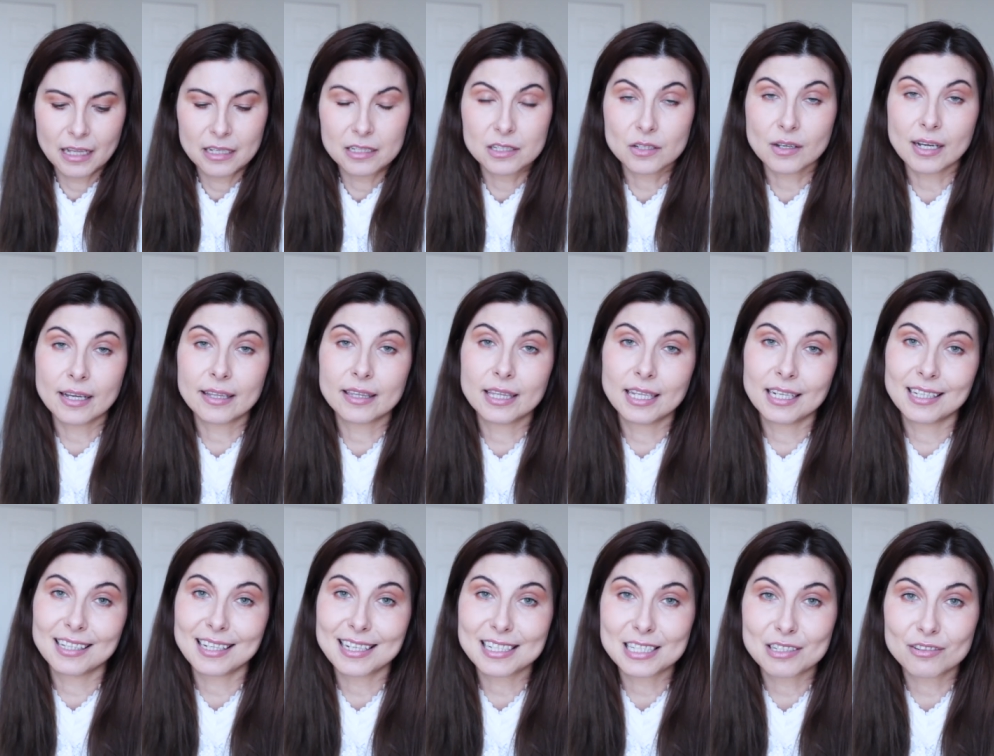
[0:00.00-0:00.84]
So I
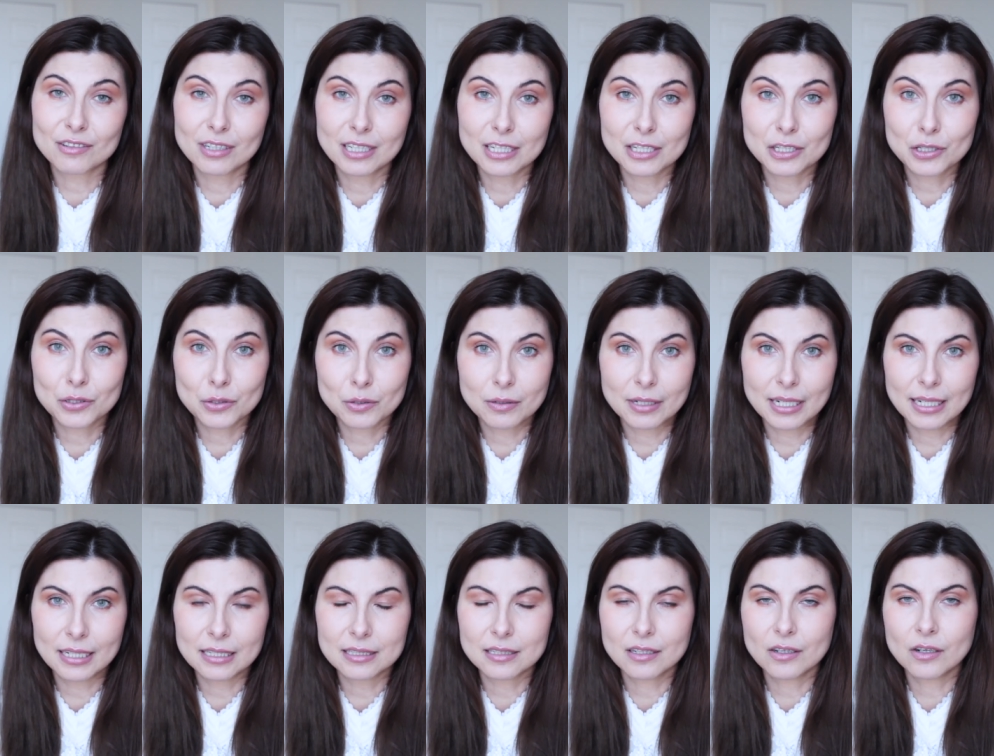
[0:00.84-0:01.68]
think that's really
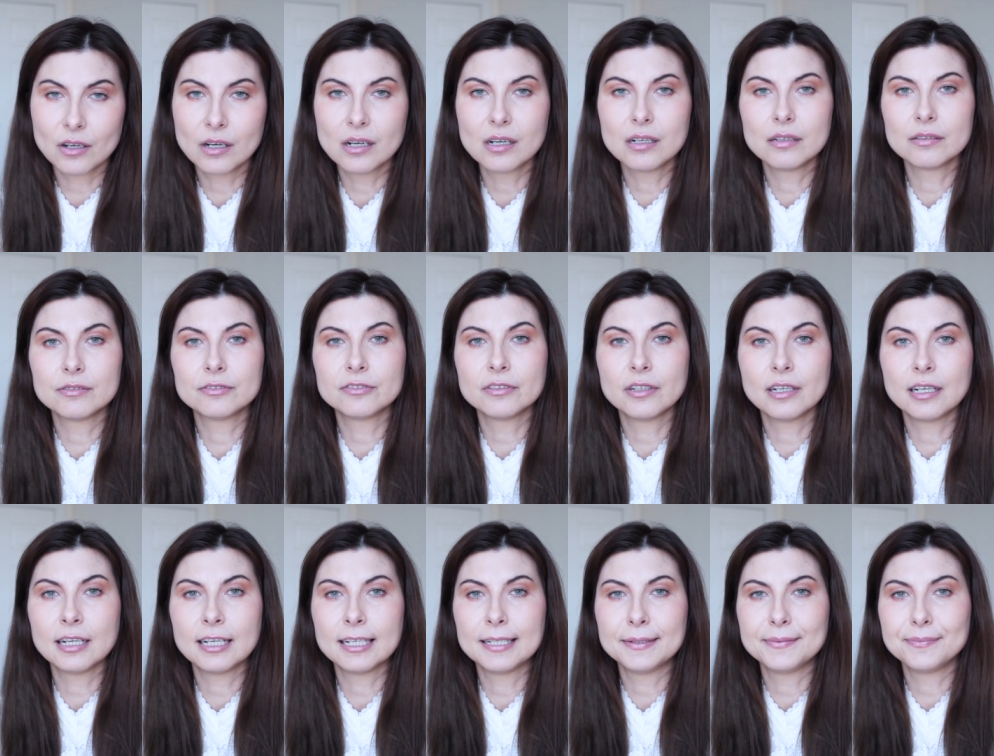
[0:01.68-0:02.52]
sweet of
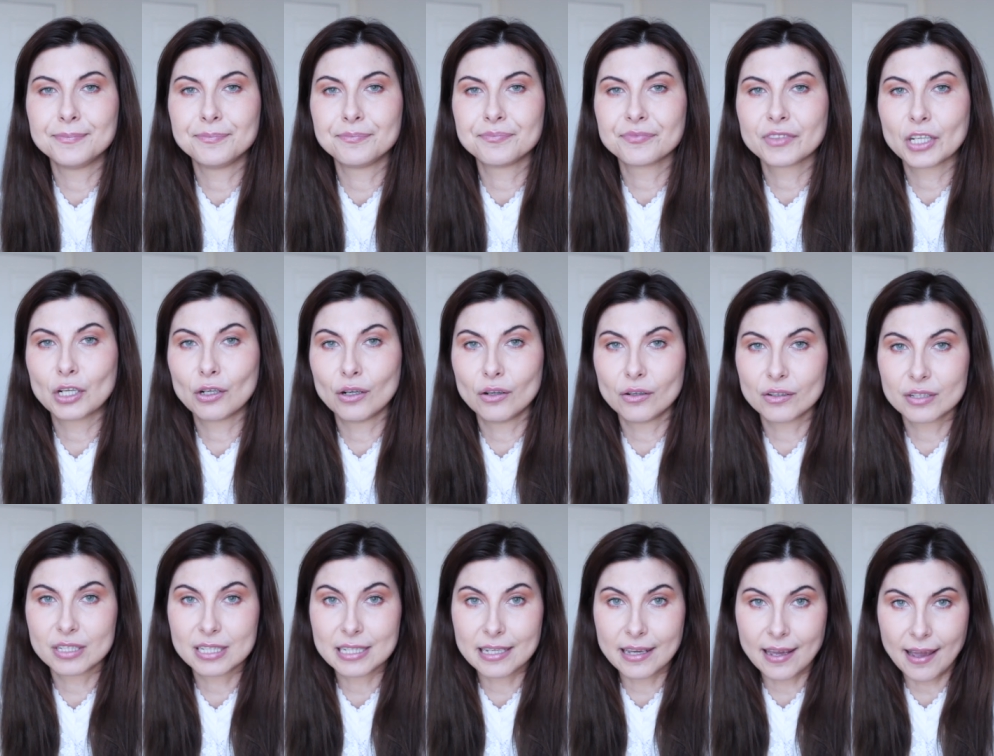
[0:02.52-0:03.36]
um,
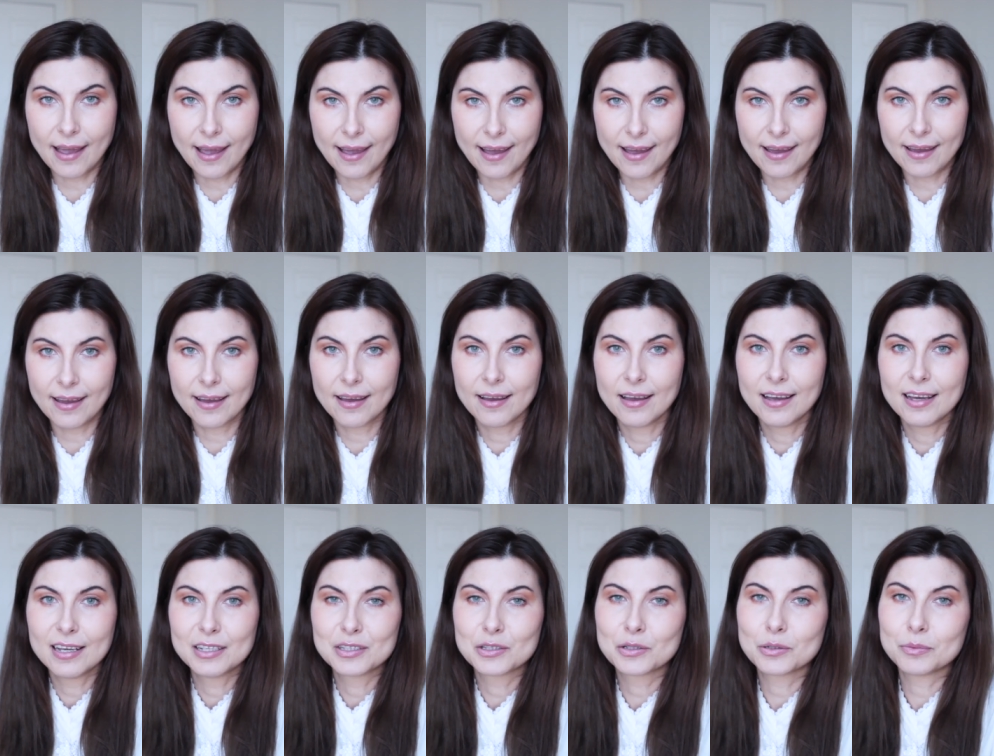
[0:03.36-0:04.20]
Glossier
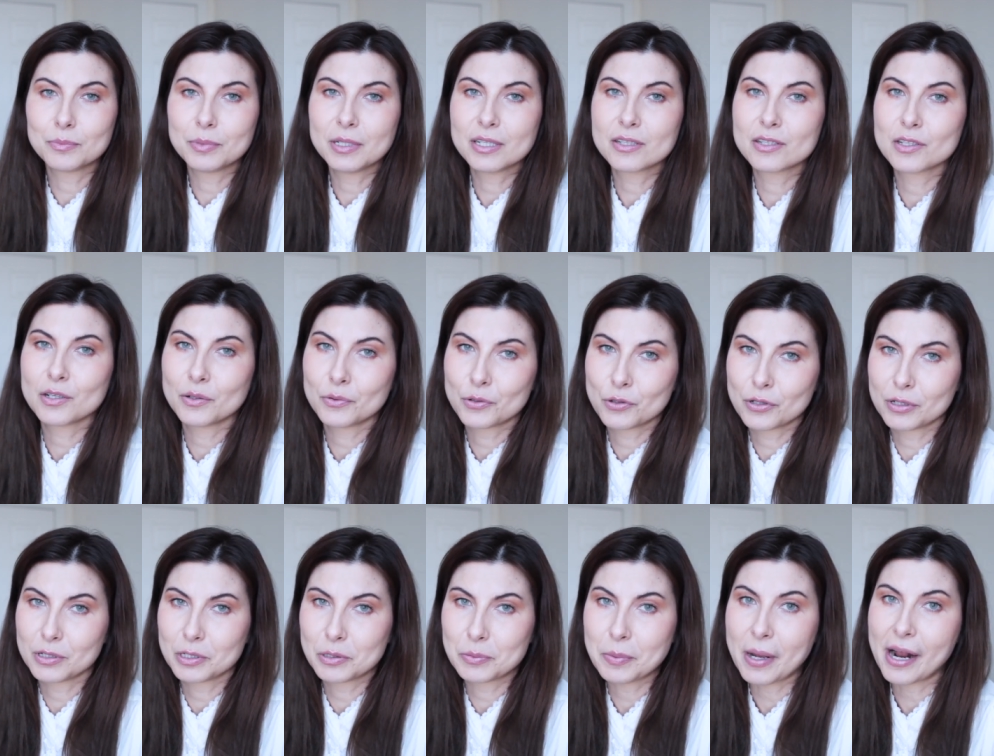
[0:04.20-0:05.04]
to be so
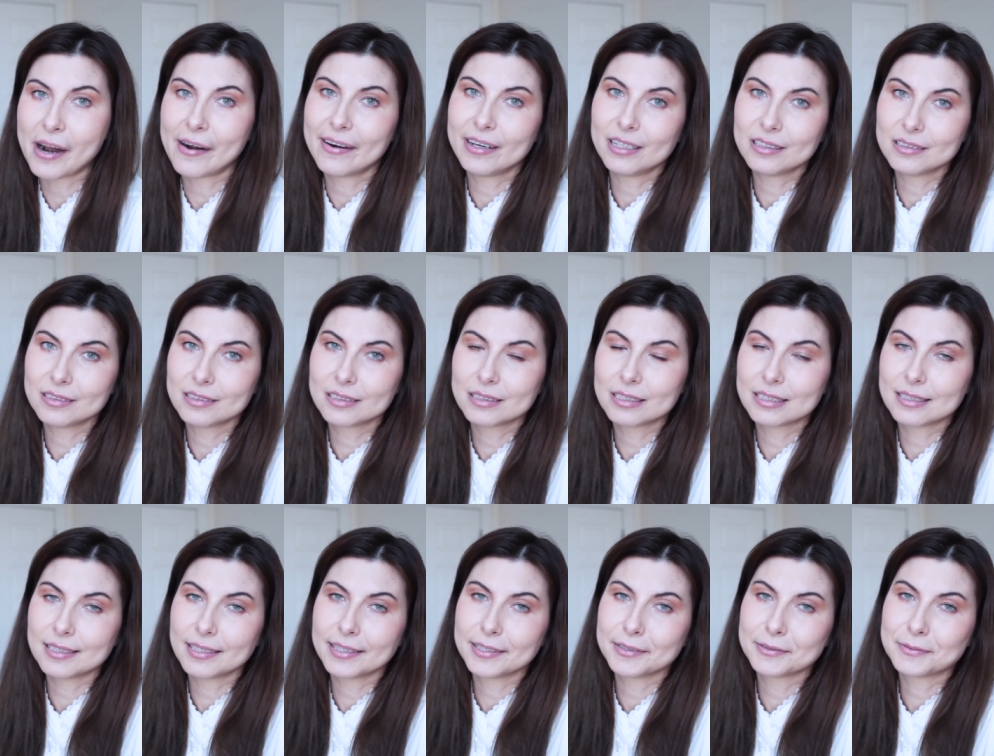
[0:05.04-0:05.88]
transparent.
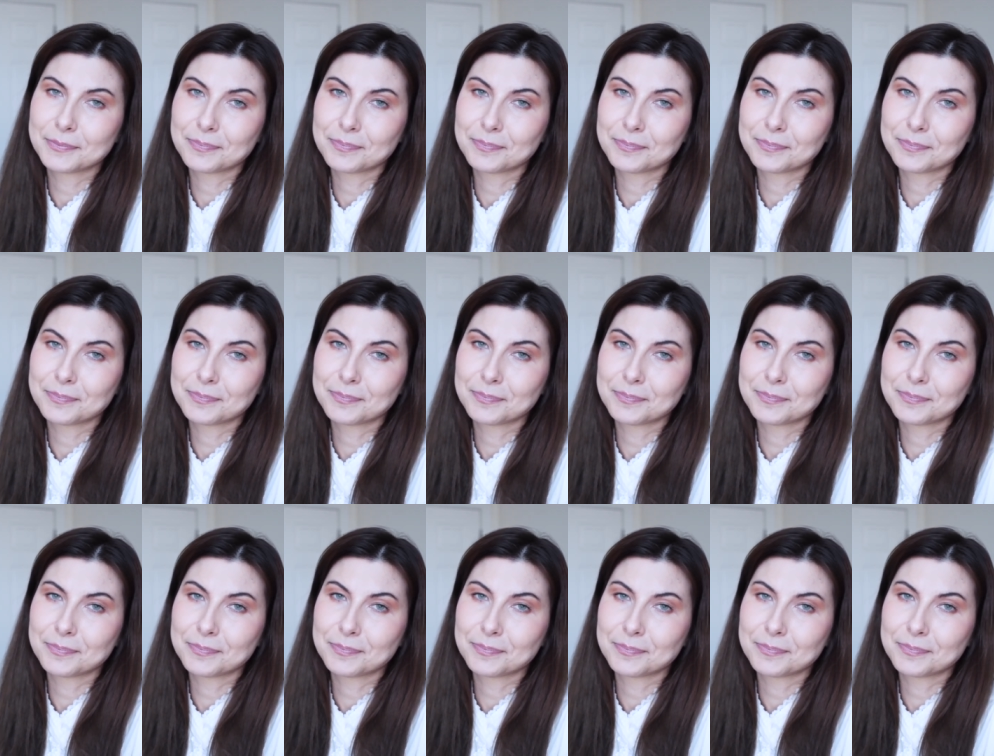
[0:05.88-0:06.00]
So